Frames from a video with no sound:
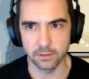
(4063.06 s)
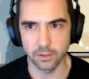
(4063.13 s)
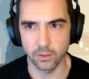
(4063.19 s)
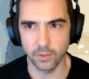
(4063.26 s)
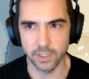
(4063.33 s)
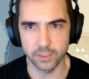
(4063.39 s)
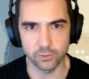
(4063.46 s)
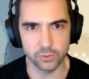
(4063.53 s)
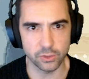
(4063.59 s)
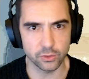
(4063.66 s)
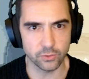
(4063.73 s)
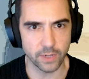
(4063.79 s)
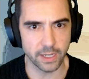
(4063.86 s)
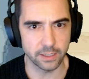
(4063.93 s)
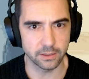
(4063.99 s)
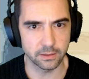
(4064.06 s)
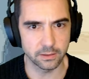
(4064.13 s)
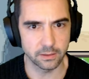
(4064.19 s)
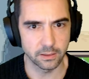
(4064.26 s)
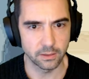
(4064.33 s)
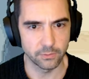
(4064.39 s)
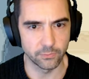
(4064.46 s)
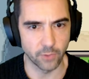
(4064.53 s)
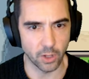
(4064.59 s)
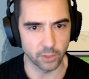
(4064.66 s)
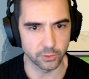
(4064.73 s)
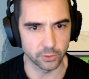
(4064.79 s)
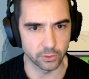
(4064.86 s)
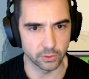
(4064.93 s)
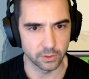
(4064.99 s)
No, I used the dragon?
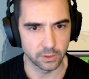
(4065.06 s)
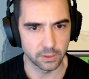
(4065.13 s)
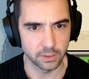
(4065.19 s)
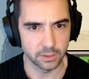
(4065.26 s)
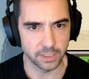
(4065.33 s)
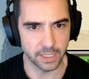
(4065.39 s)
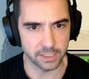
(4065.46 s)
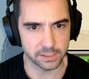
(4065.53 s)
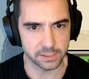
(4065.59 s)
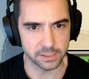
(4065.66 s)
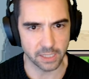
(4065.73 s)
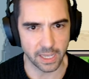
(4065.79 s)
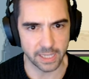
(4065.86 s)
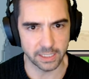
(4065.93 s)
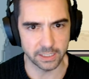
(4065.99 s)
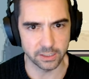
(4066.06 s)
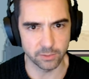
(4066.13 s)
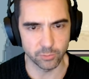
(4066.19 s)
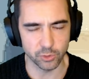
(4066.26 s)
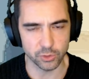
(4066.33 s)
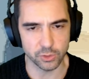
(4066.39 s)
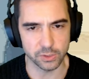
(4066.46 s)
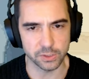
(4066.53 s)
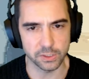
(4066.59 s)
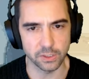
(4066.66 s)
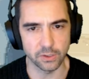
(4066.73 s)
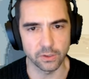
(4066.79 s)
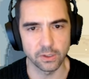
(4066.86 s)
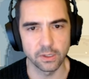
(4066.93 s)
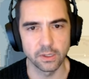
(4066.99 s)
Valder. Yes, hiding in the bushes
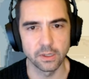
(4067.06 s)
here.